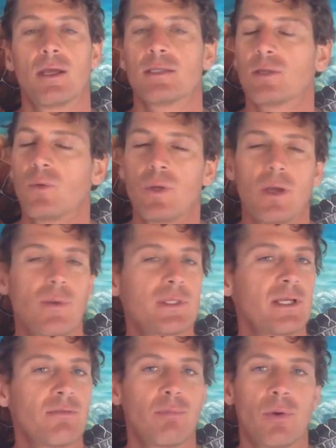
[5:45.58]
And so we
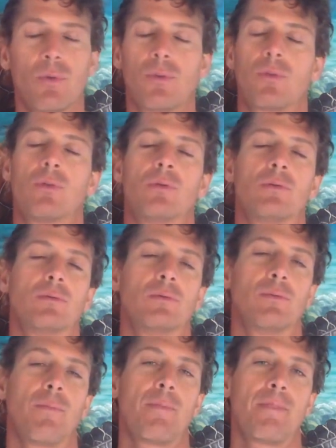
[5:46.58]
always have both.
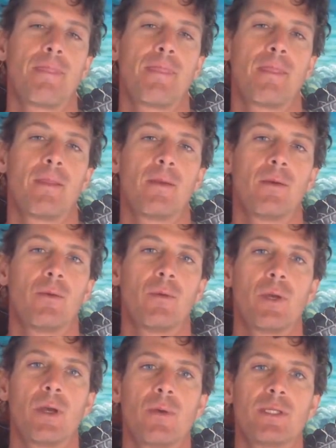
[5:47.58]

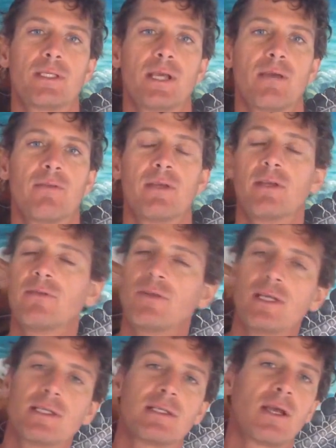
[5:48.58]
We always have the
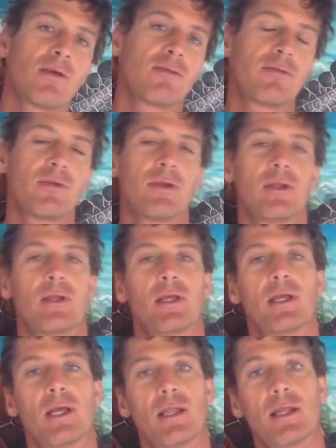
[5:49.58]
infinite self
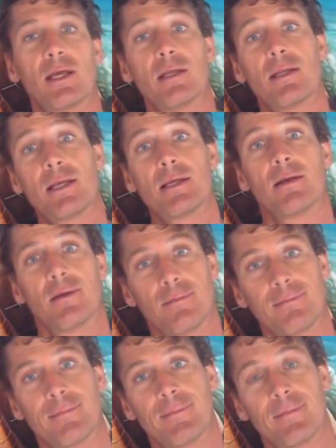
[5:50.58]
and then the
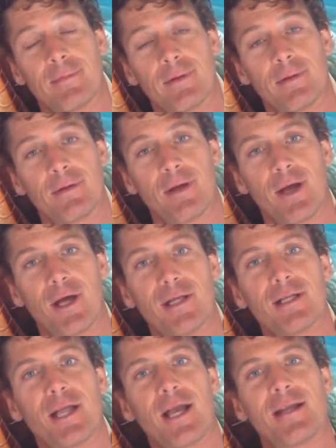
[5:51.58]

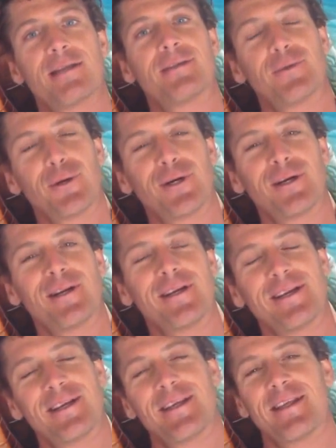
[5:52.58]
unenlightened or
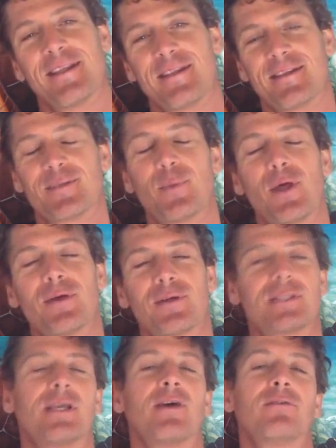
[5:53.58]
the
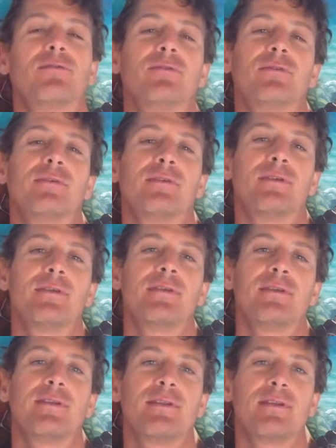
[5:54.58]
smaller self
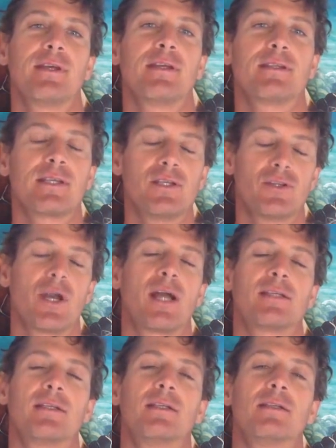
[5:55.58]
that is
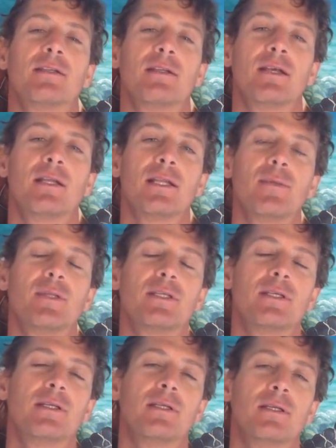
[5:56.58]
contracted and
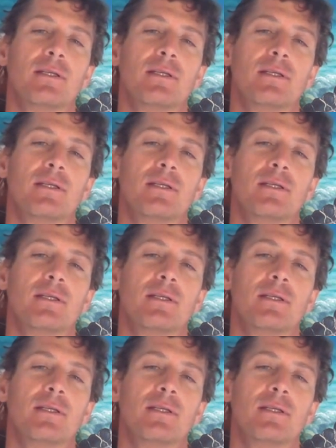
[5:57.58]
limited.